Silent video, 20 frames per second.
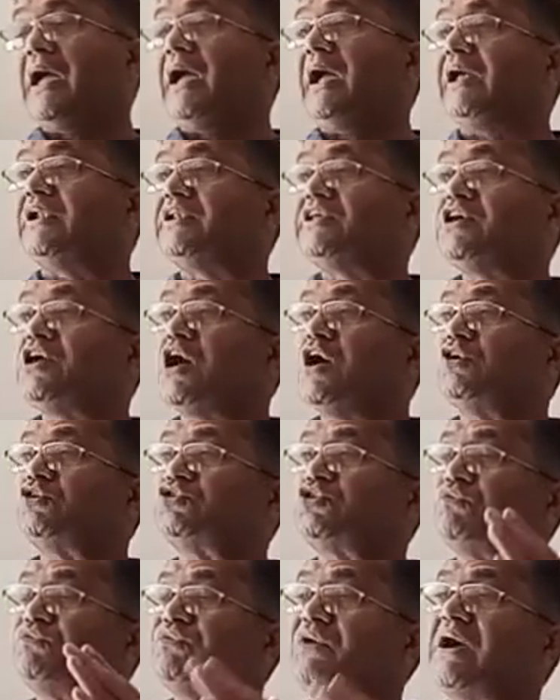And you have
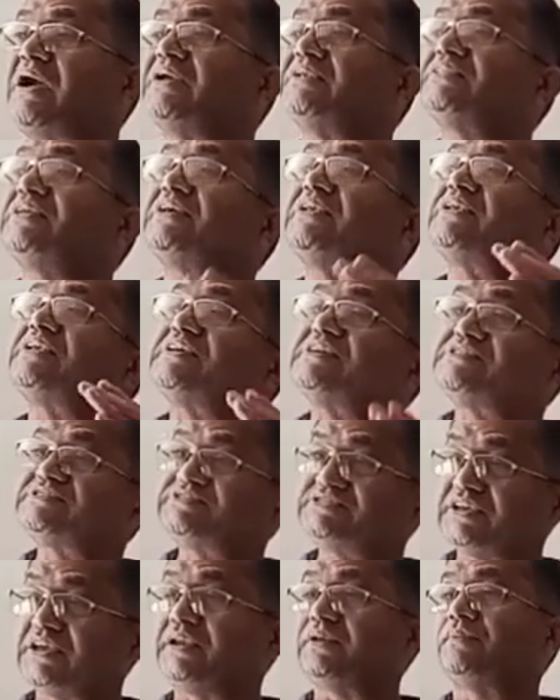to find the
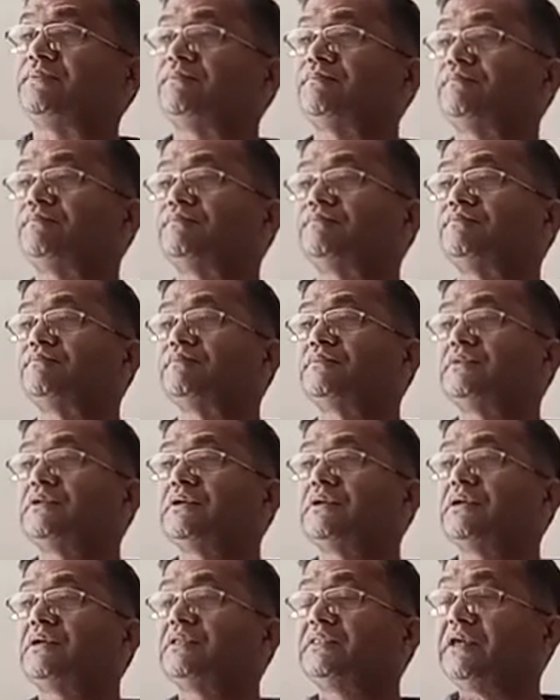reason,
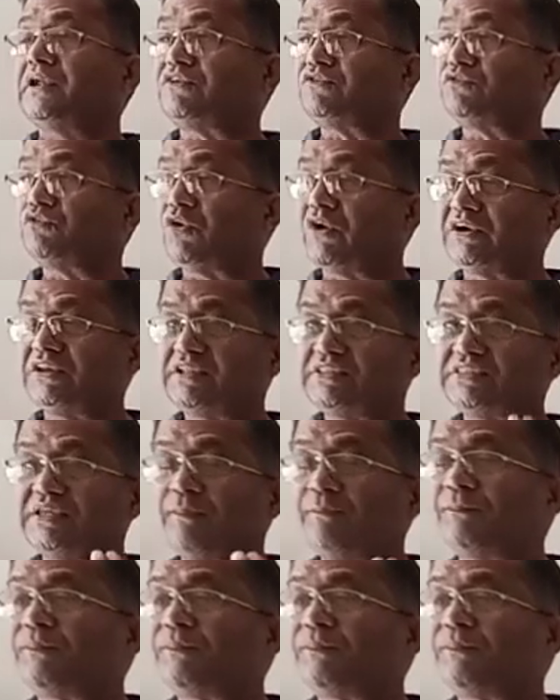that what is the